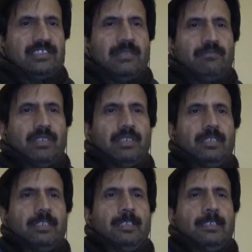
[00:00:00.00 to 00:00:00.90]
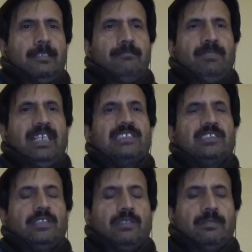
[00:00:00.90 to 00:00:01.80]
sample
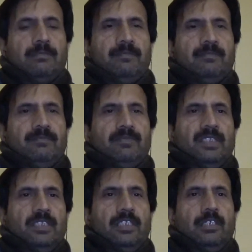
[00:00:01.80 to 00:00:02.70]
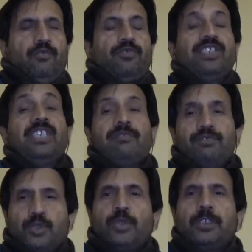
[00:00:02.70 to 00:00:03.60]
that's free of
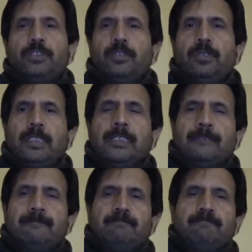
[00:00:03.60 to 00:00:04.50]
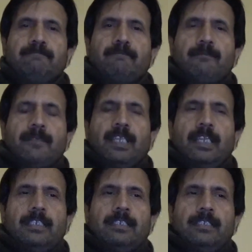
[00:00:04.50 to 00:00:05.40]
urine,
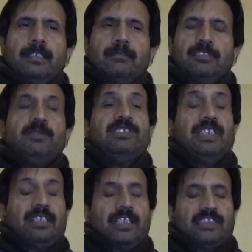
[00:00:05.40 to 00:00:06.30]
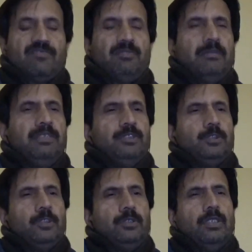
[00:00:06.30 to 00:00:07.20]
and especially in case of babies,
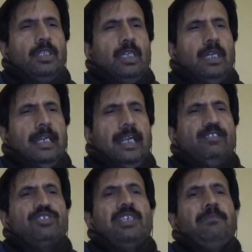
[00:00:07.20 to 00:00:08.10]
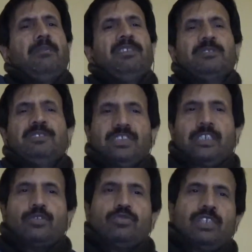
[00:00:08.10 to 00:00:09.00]
And your sample must be
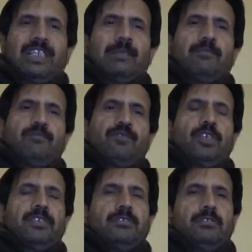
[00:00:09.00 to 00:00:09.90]
sent to the lab for